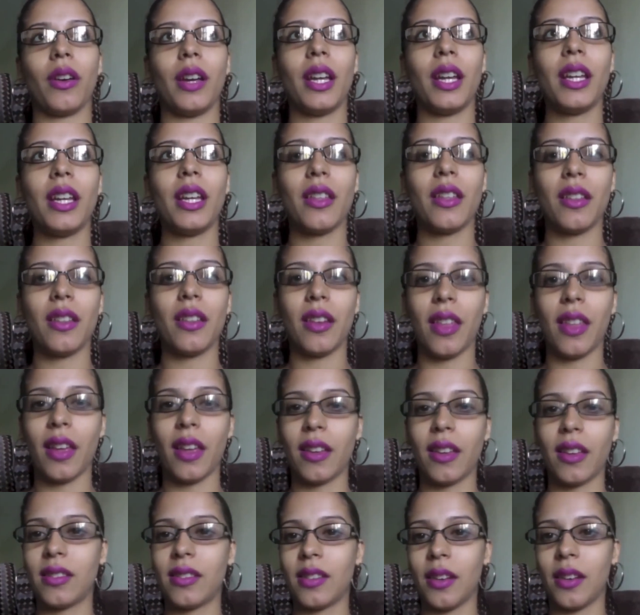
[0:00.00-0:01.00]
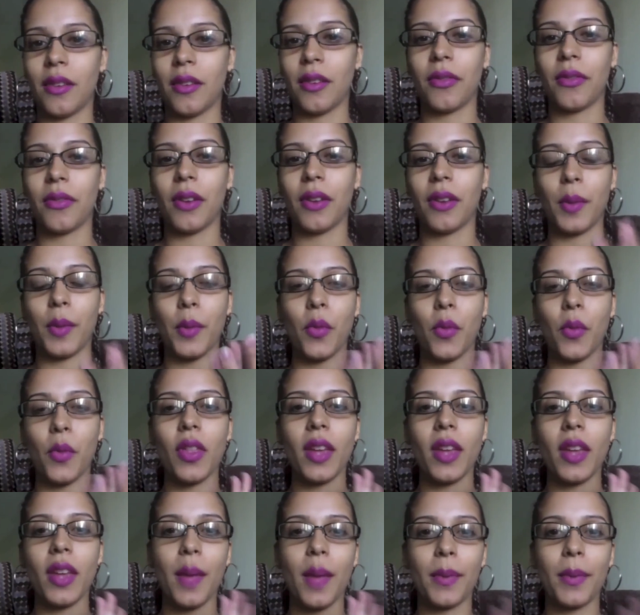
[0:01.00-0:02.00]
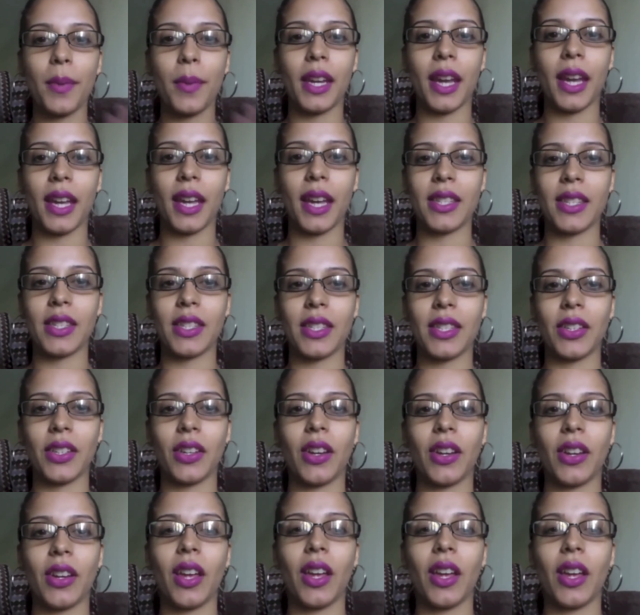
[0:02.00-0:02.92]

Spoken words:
any other of that stuff, I'll be more than happy to answer.